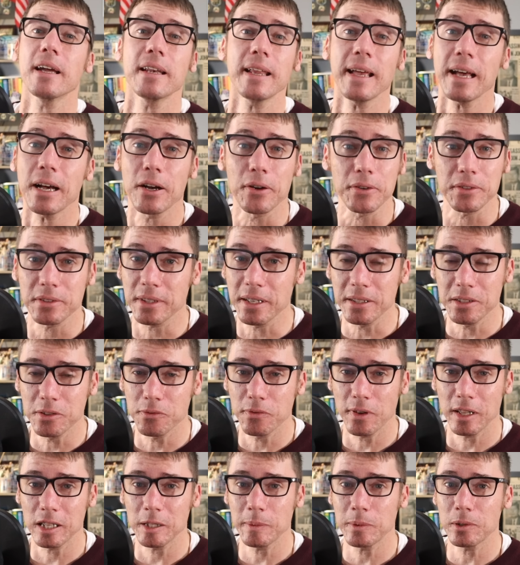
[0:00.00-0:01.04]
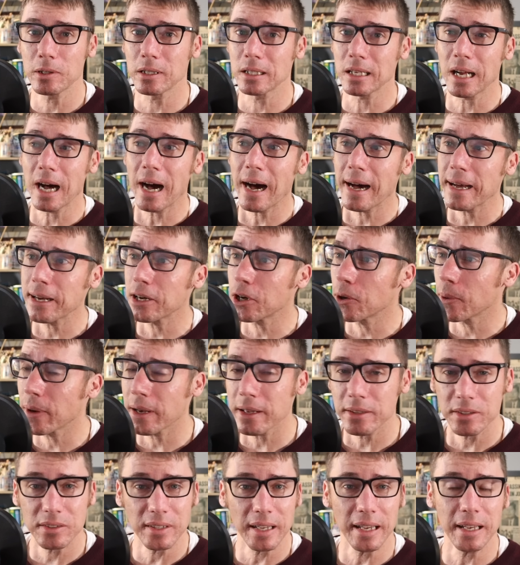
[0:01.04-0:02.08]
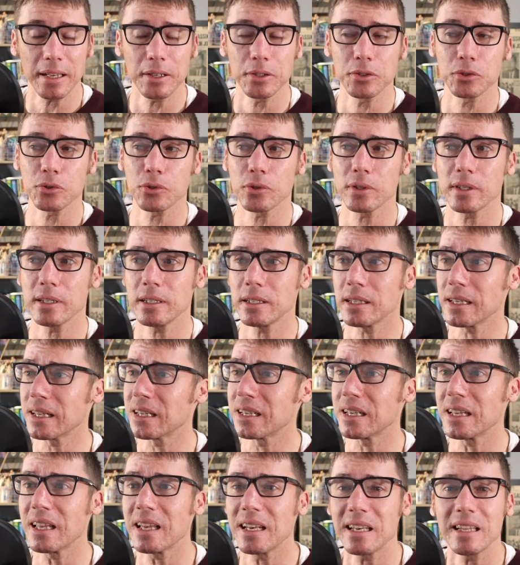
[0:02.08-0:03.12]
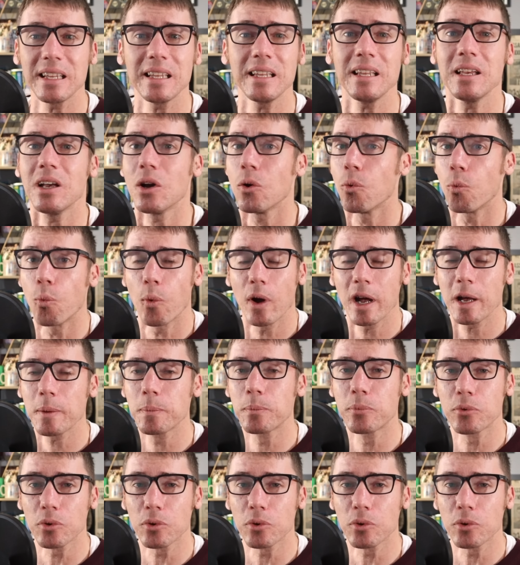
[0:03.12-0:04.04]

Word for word: it out. It's available on iOS, Android, and any web